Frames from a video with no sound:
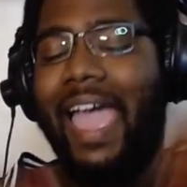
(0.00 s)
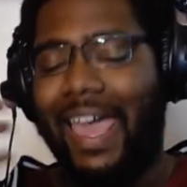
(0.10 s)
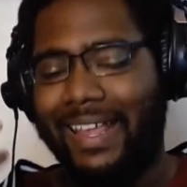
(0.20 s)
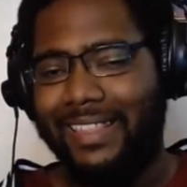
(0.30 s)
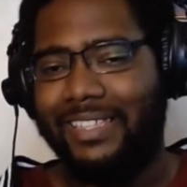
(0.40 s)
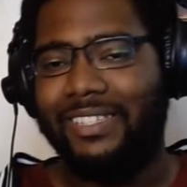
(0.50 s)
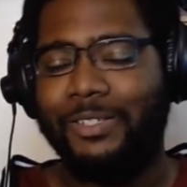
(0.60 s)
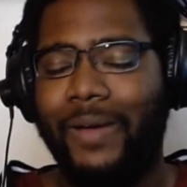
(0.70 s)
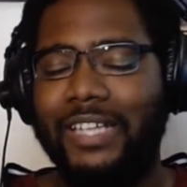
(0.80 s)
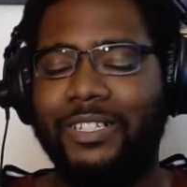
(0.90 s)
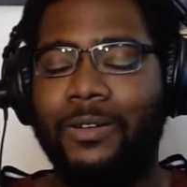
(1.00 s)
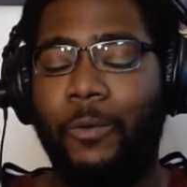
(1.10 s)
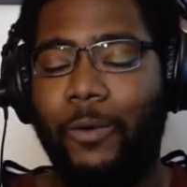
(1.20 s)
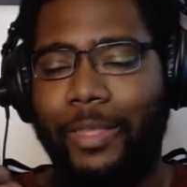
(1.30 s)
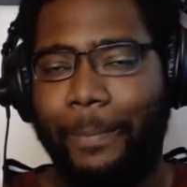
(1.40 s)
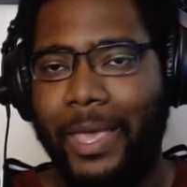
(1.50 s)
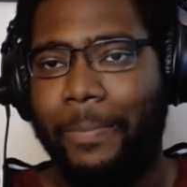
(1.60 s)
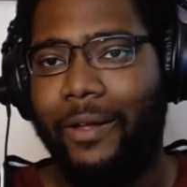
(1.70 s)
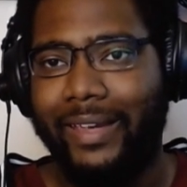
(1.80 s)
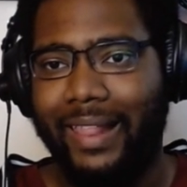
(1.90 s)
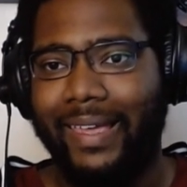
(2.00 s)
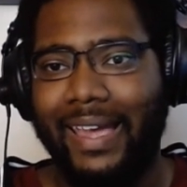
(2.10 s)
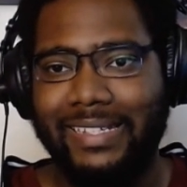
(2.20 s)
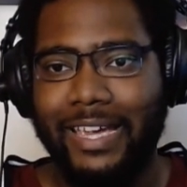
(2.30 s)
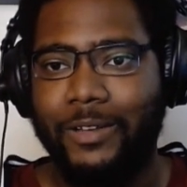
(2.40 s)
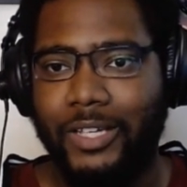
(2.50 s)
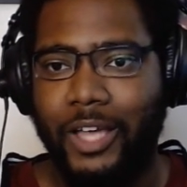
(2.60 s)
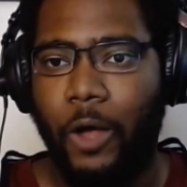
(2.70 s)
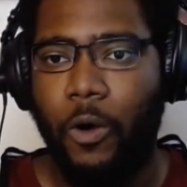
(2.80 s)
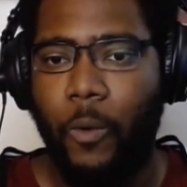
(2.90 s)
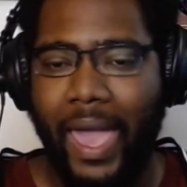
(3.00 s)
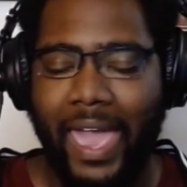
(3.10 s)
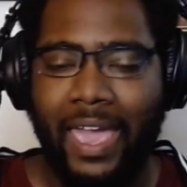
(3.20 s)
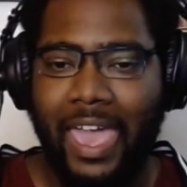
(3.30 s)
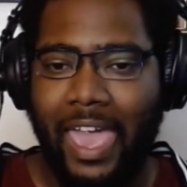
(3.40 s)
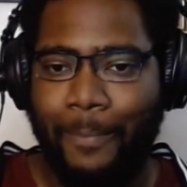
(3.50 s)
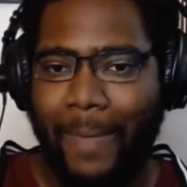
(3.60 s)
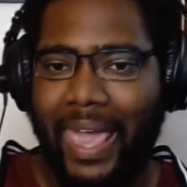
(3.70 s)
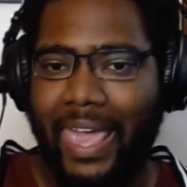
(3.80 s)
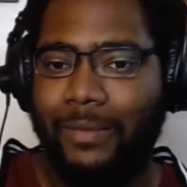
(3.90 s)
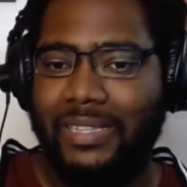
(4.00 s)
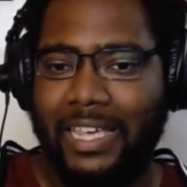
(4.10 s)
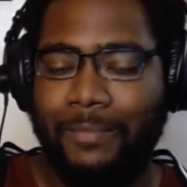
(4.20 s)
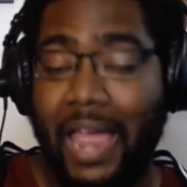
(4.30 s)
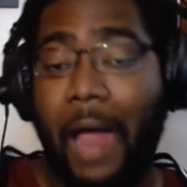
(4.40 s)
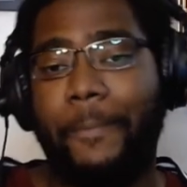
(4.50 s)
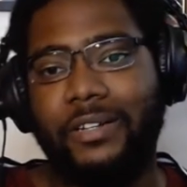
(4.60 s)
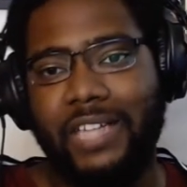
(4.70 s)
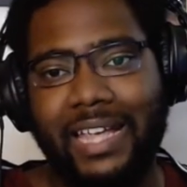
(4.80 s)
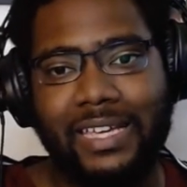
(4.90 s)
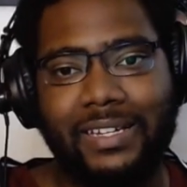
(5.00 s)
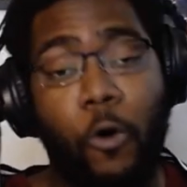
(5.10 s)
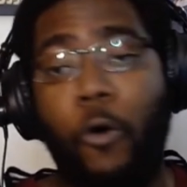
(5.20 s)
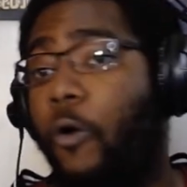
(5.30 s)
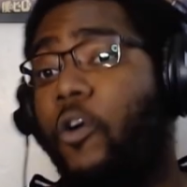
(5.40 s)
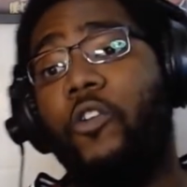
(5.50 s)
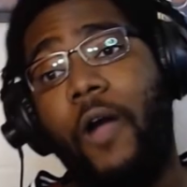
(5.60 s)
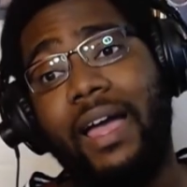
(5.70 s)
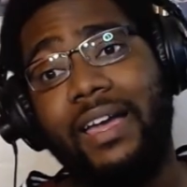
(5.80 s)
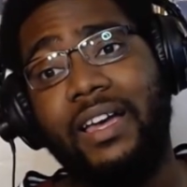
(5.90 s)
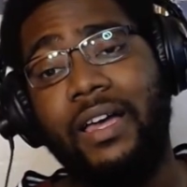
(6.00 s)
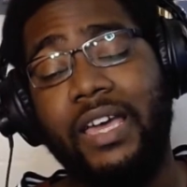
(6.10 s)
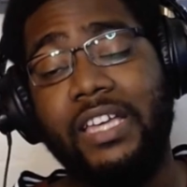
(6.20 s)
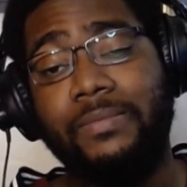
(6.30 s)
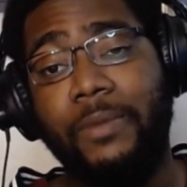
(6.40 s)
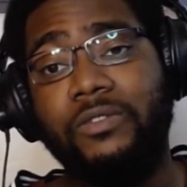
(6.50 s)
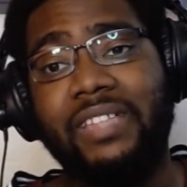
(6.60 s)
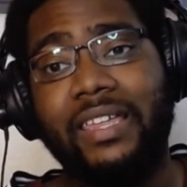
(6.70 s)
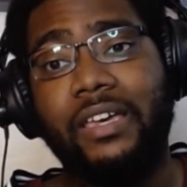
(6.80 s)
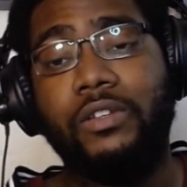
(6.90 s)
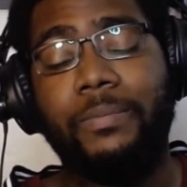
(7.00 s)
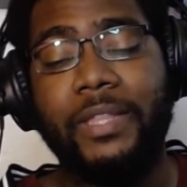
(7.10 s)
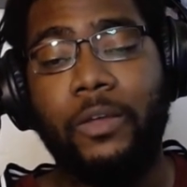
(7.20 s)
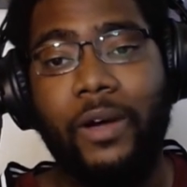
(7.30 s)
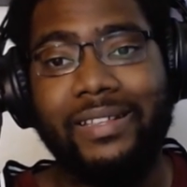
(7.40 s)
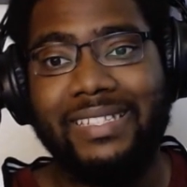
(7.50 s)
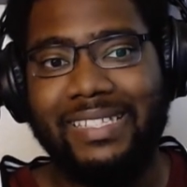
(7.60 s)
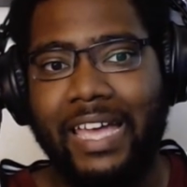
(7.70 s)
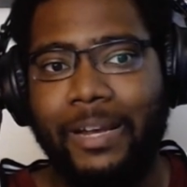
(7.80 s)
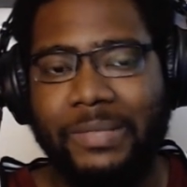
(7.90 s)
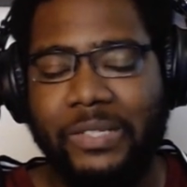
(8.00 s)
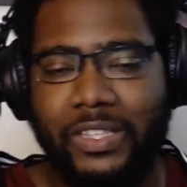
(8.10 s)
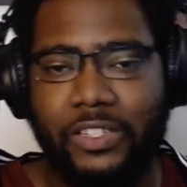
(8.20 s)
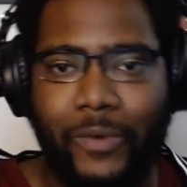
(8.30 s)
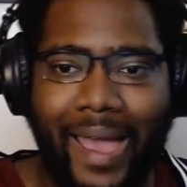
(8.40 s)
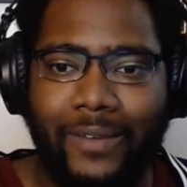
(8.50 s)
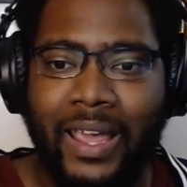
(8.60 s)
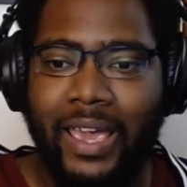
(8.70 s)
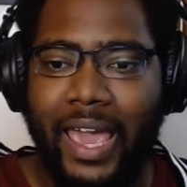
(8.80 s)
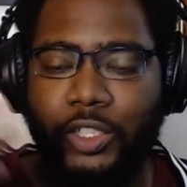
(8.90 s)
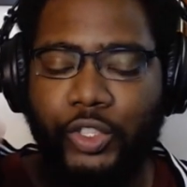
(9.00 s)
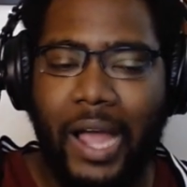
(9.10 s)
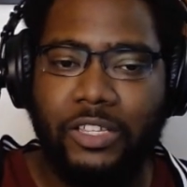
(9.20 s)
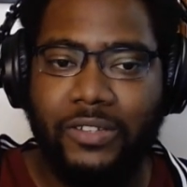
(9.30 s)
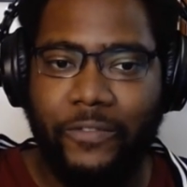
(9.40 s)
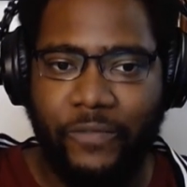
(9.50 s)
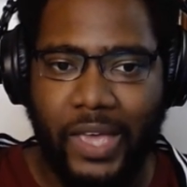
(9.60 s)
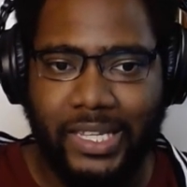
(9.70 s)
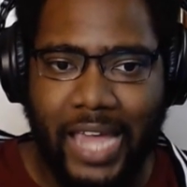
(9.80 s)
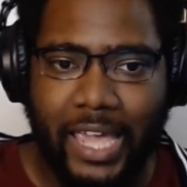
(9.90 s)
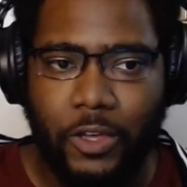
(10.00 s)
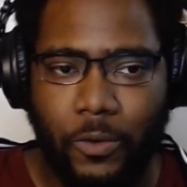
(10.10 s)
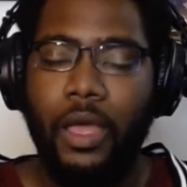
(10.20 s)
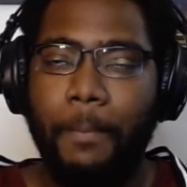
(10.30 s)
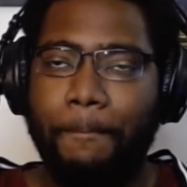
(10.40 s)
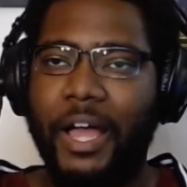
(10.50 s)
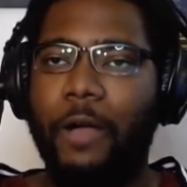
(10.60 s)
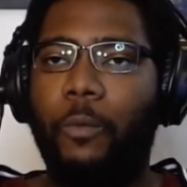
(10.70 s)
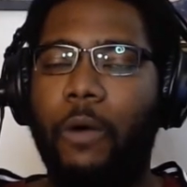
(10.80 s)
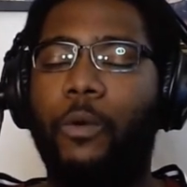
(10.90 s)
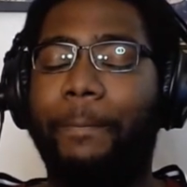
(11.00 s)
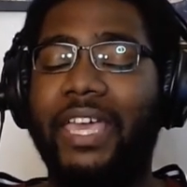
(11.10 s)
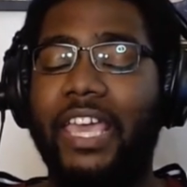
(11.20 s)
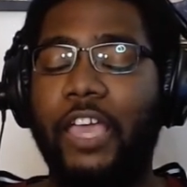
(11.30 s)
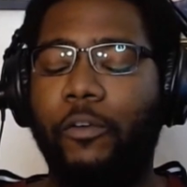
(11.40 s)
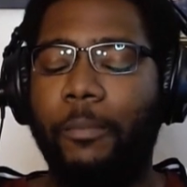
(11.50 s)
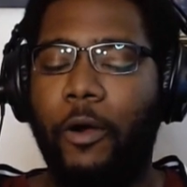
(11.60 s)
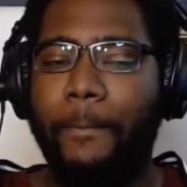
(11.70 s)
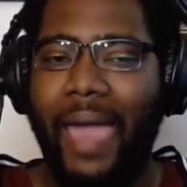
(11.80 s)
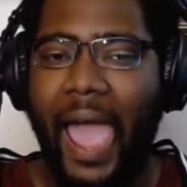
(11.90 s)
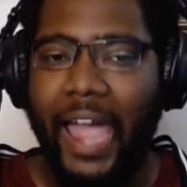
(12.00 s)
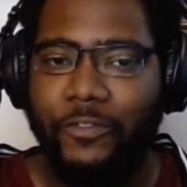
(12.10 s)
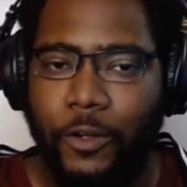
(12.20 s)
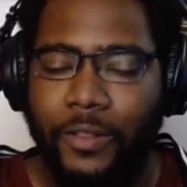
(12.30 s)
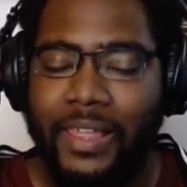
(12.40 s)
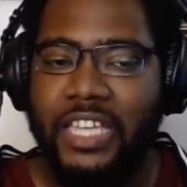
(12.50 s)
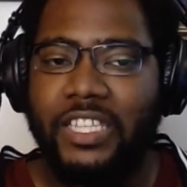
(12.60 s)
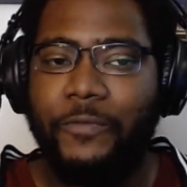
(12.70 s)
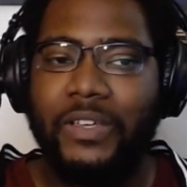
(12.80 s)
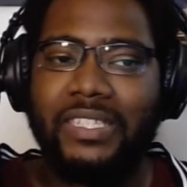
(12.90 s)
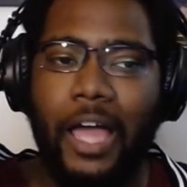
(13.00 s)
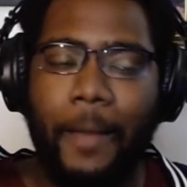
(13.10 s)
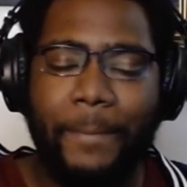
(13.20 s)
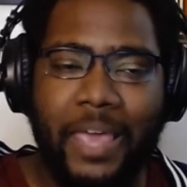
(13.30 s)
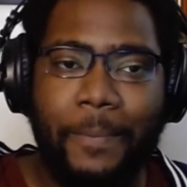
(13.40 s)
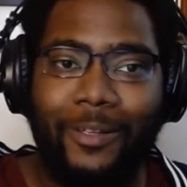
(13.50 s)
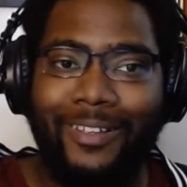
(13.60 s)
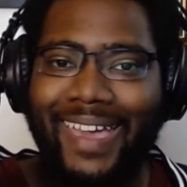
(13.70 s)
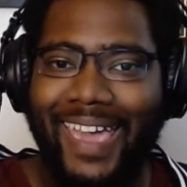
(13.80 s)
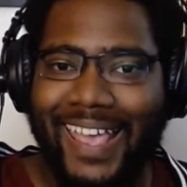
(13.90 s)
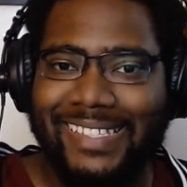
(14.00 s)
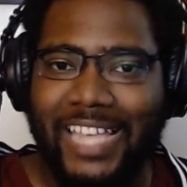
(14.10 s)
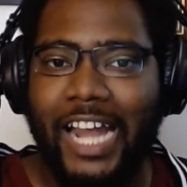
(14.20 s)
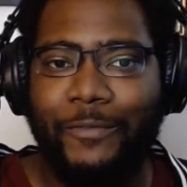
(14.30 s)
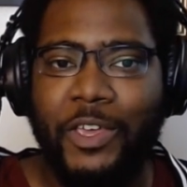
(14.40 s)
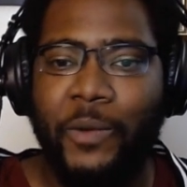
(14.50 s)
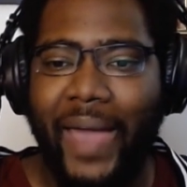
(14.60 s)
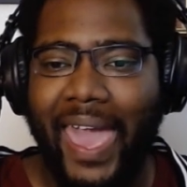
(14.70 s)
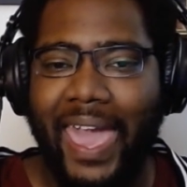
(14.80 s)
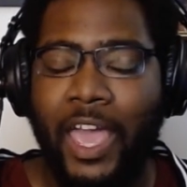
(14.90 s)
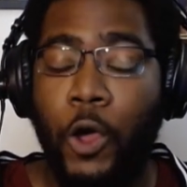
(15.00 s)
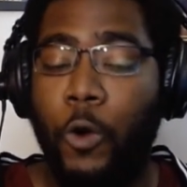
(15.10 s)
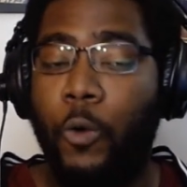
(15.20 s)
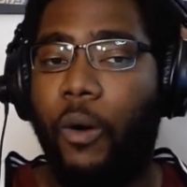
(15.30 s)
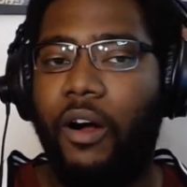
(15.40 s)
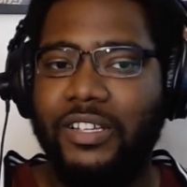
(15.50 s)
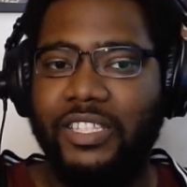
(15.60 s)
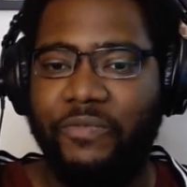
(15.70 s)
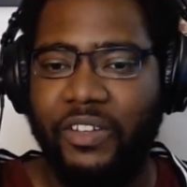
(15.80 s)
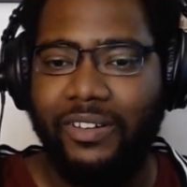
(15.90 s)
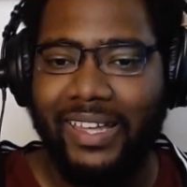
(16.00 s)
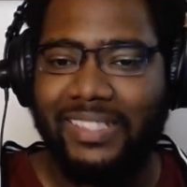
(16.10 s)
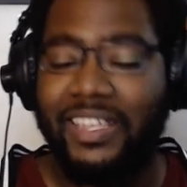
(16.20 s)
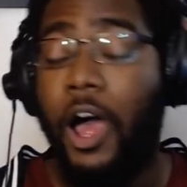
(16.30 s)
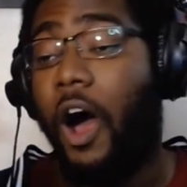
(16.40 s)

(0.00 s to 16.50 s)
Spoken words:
And in this situation where the people are yelling at Deku to go away and making him seem not protected, Uraraka is most likely going to be the one to stand up to this crowd and try to defend Deku. But what would be even more impactful is if we saw people inside of UA who are civilians